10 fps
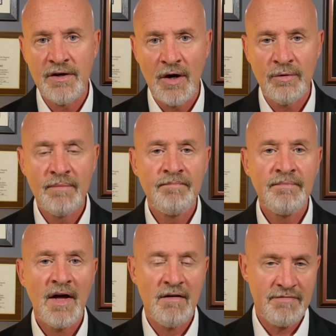note
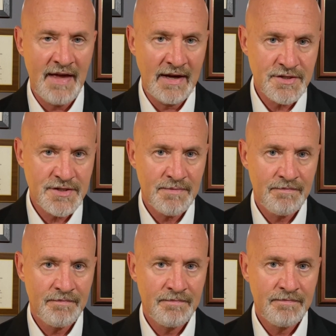of thanks.
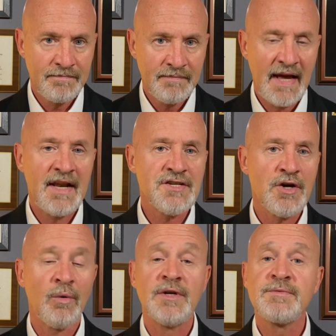And as
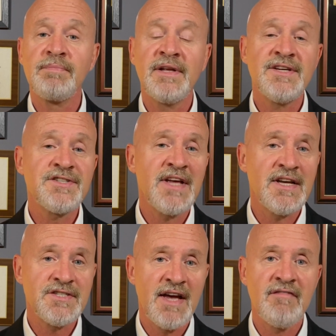always, please stay
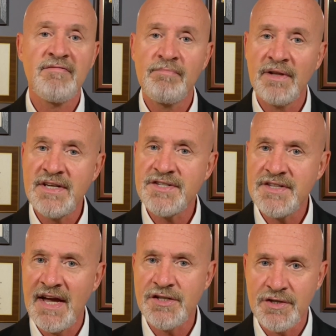safe, please
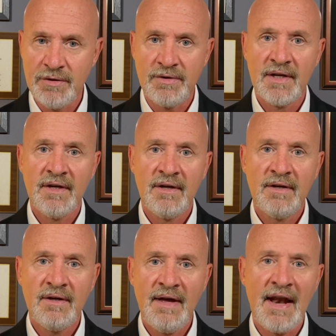stay tuned,
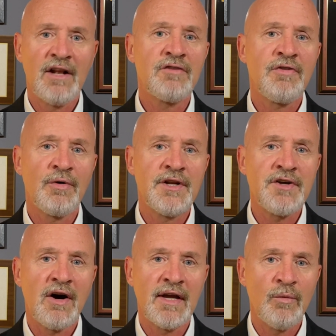and I look forward to
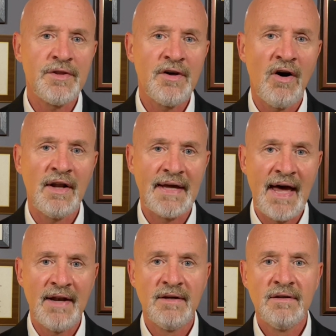talking with you all
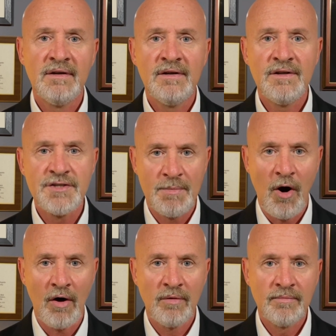again tomorrow.